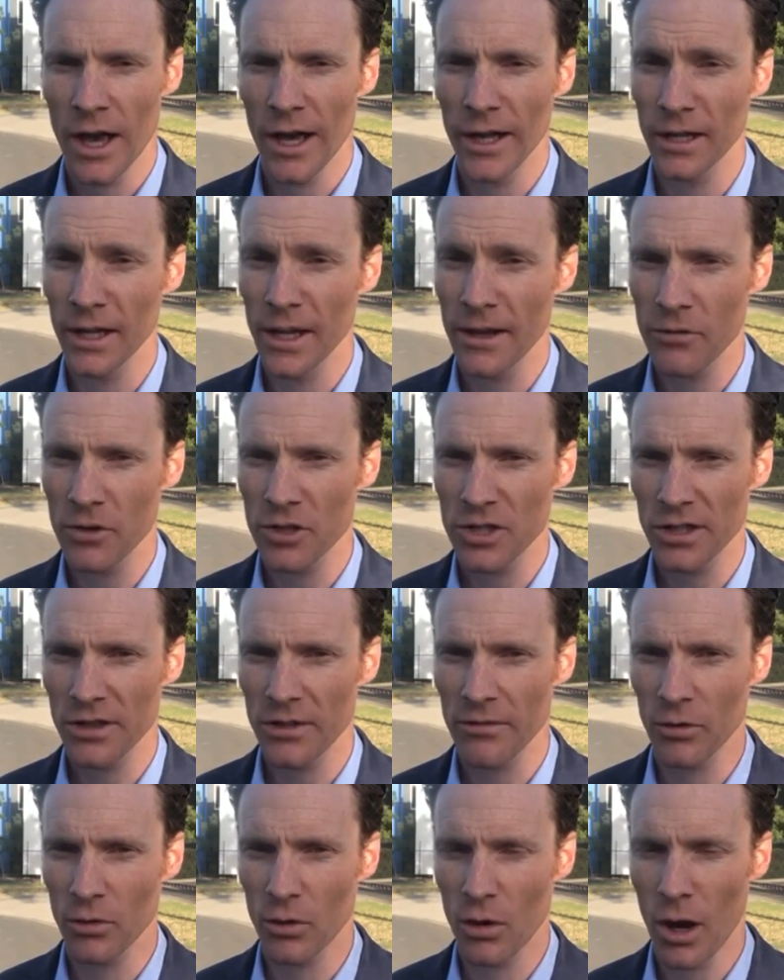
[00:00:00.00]
and leveraging
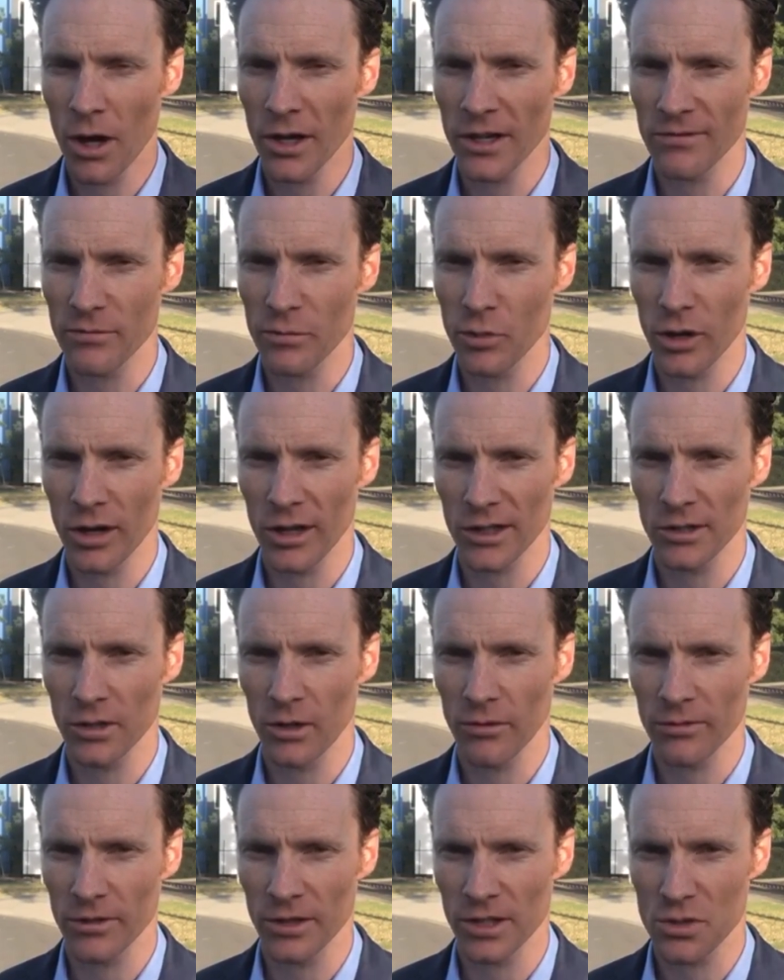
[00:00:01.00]
the variety of product
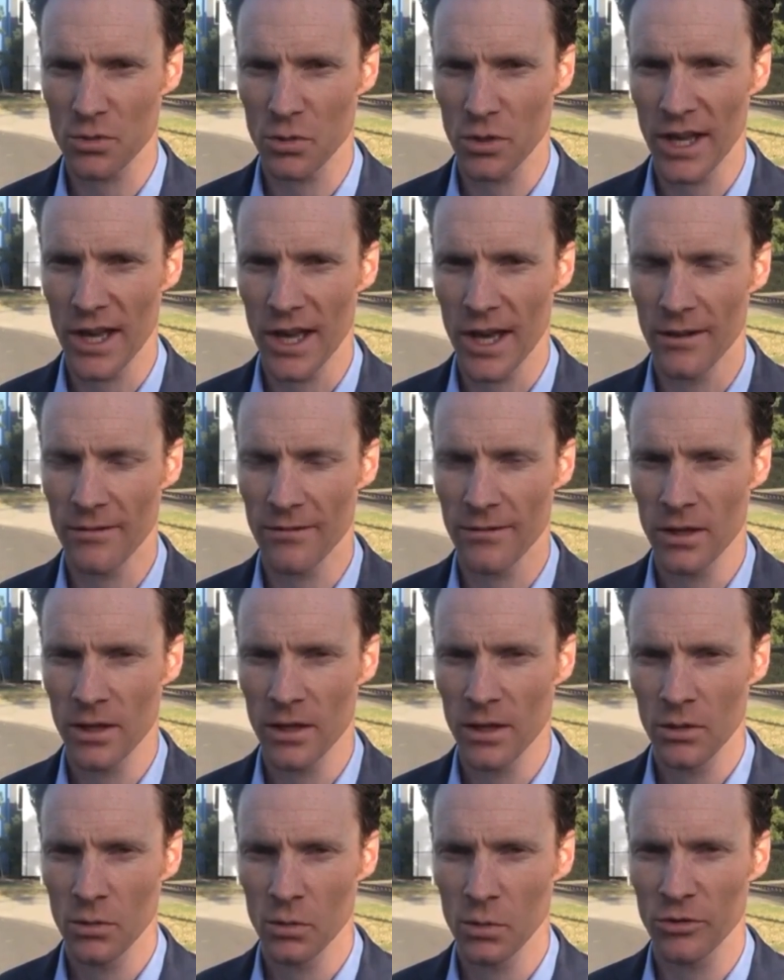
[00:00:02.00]
offerings we have
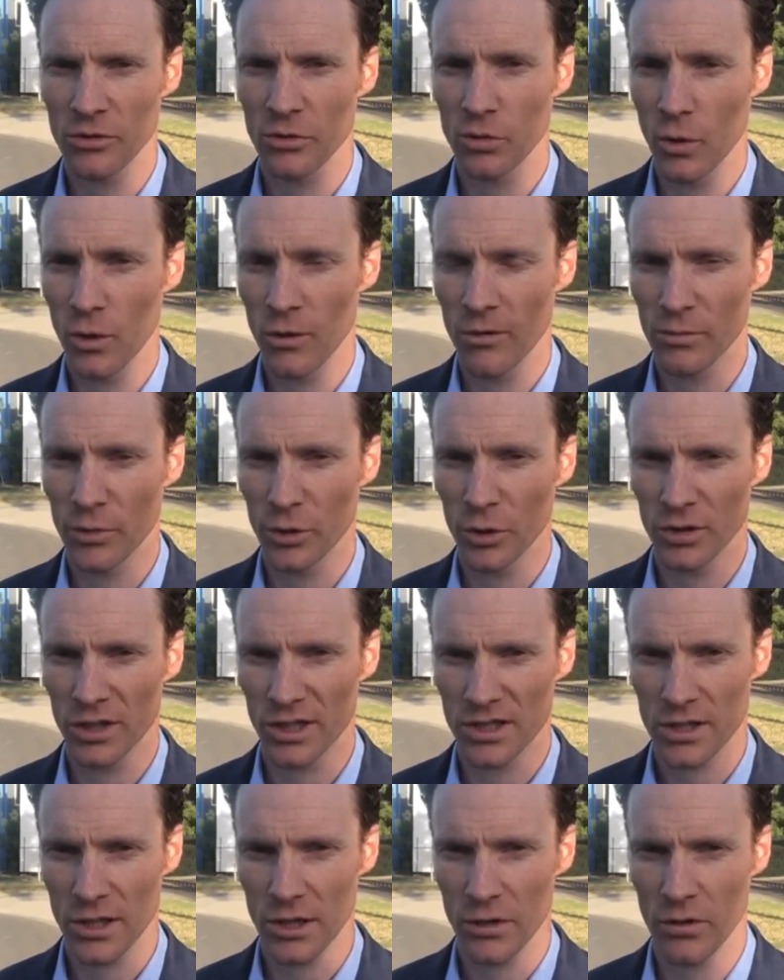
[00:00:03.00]
with 12
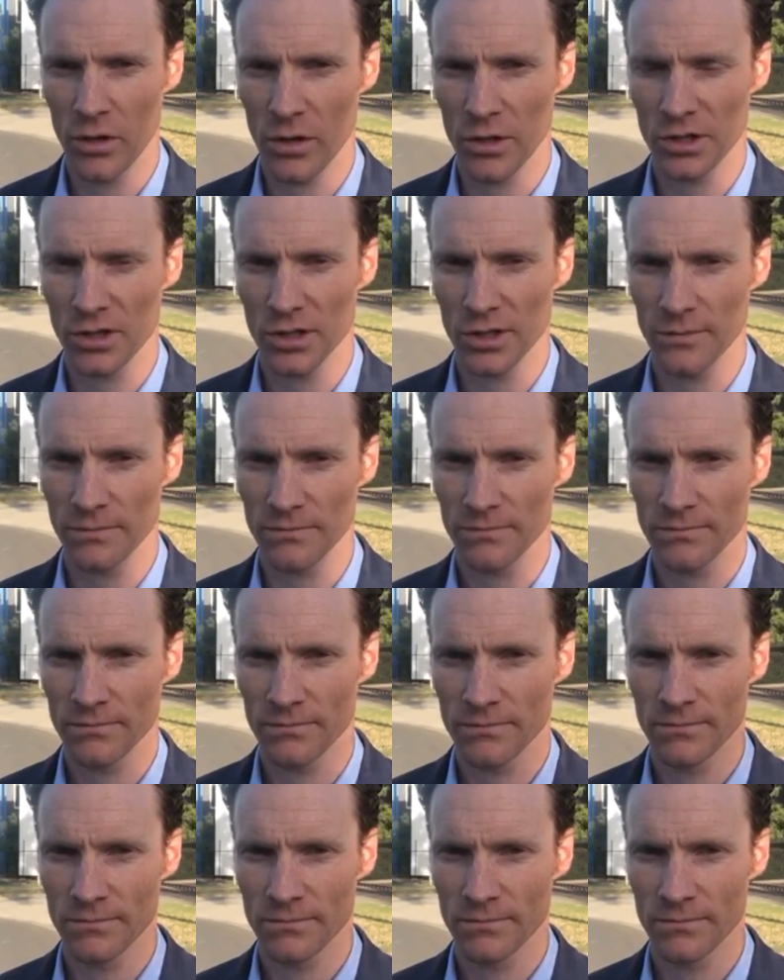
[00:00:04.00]
buildings under ownership.